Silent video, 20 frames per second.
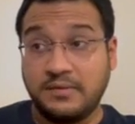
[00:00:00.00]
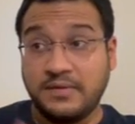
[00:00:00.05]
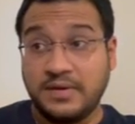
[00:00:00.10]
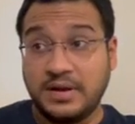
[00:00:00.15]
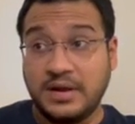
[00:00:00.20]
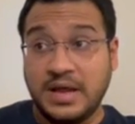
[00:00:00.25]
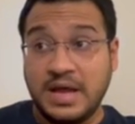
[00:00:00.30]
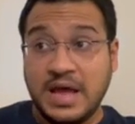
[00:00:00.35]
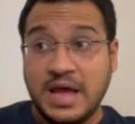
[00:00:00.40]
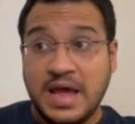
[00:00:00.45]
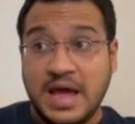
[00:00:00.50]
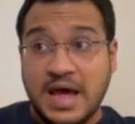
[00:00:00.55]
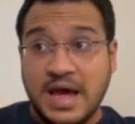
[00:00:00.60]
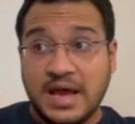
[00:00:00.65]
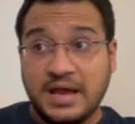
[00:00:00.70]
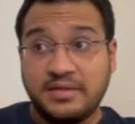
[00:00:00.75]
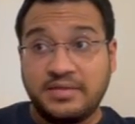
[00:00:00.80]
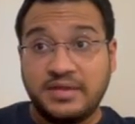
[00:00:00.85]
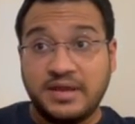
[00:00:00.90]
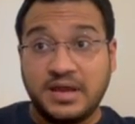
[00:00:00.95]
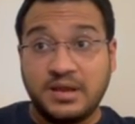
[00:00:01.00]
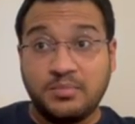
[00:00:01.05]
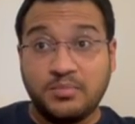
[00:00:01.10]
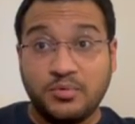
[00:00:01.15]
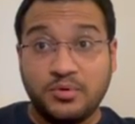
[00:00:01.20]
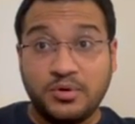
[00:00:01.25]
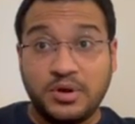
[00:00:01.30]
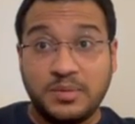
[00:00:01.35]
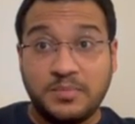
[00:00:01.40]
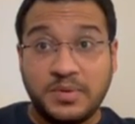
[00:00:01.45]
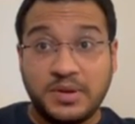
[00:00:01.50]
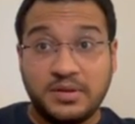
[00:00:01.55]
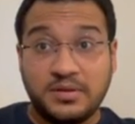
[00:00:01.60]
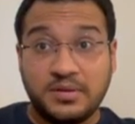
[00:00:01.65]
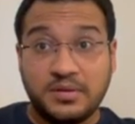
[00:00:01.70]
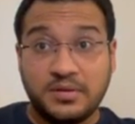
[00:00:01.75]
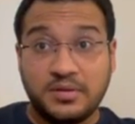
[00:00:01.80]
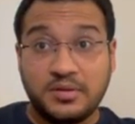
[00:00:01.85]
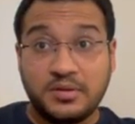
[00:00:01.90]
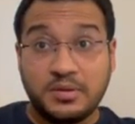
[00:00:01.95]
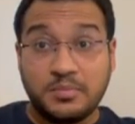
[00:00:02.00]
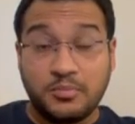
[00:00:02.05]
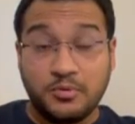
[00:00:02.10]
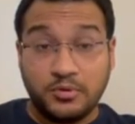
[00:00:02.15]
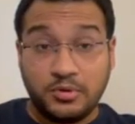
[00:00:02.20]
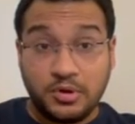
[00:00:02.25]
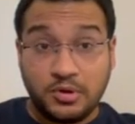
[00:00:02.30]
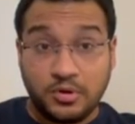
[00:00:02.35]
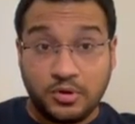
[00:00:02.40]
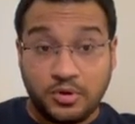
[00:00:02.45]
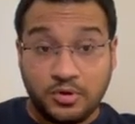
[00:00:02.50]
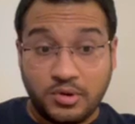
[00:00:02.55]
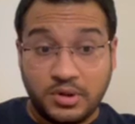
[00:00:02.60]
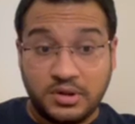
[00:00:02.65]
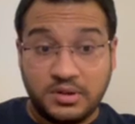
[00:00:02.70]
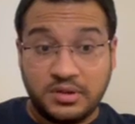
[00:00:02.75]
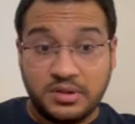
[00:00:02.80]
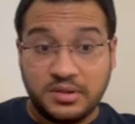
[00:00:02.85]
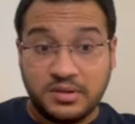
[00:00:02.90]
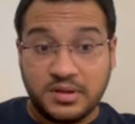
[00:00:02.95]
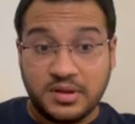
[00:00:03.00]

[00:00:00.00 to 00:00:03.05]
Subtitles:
Well, I say it more depends upon your choice.